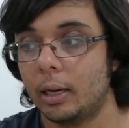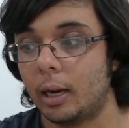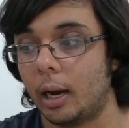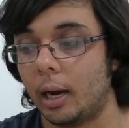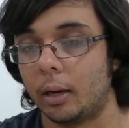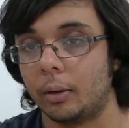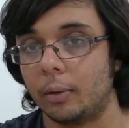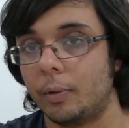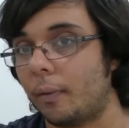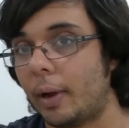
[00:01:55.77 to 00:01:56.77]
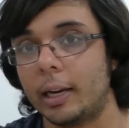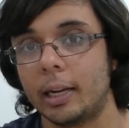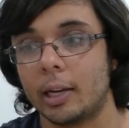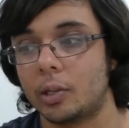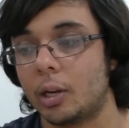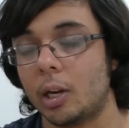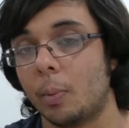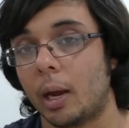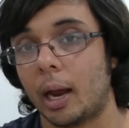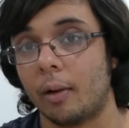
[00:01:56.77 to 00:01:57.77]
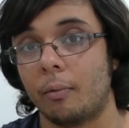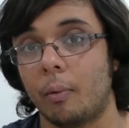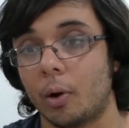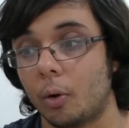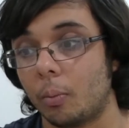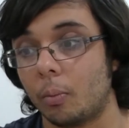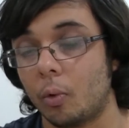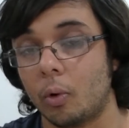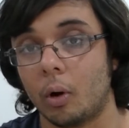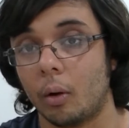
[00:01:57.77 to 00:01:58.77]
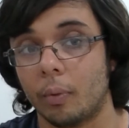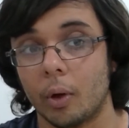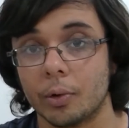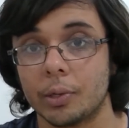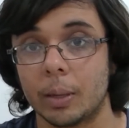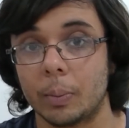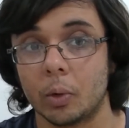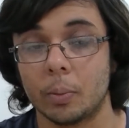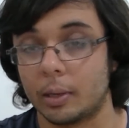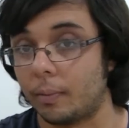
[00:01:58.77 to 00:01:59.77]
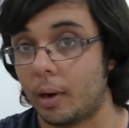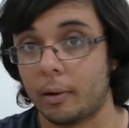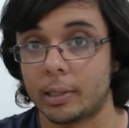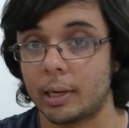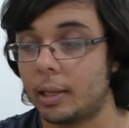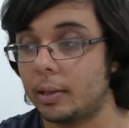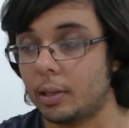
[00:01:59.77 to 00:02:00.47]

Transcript: And if you have ADHD, you may have one or more of those symptoms and various others.